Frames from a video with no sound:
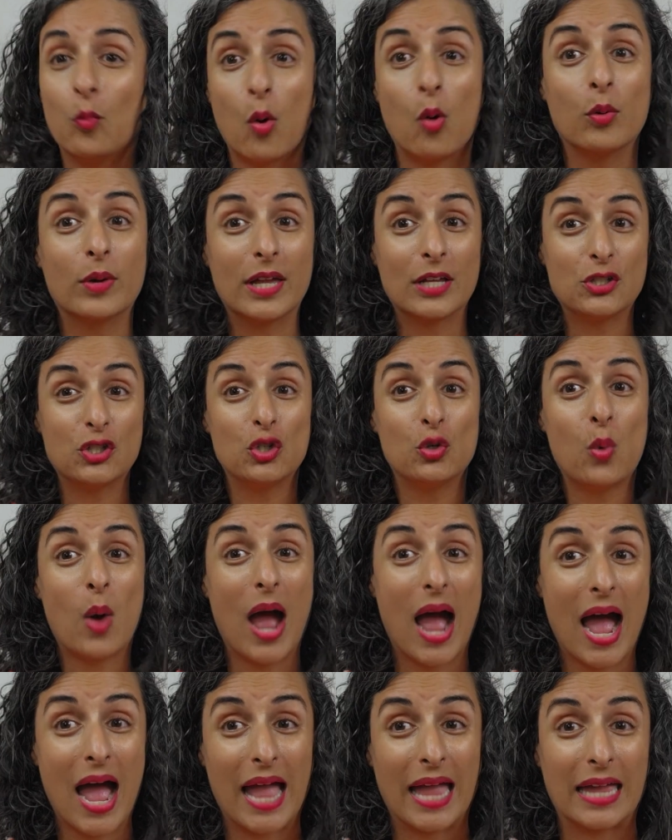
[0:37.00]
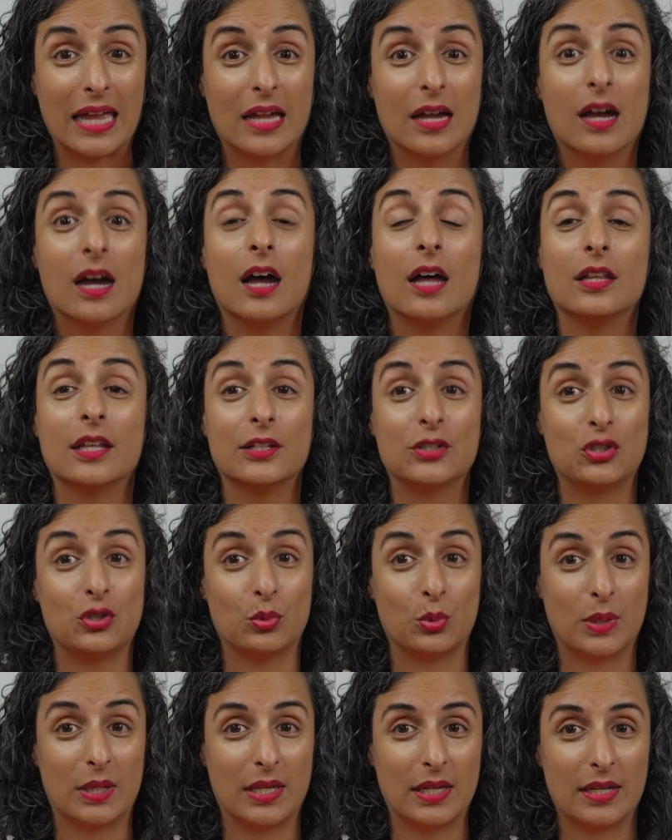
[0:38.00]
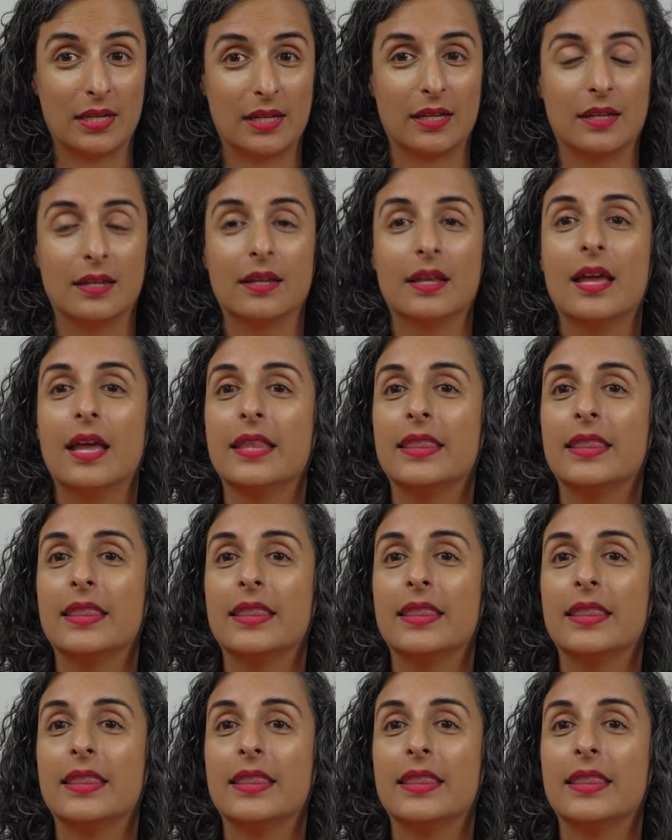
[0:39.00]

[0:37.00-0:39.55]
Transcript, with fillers: It won't get you high unless you heat it.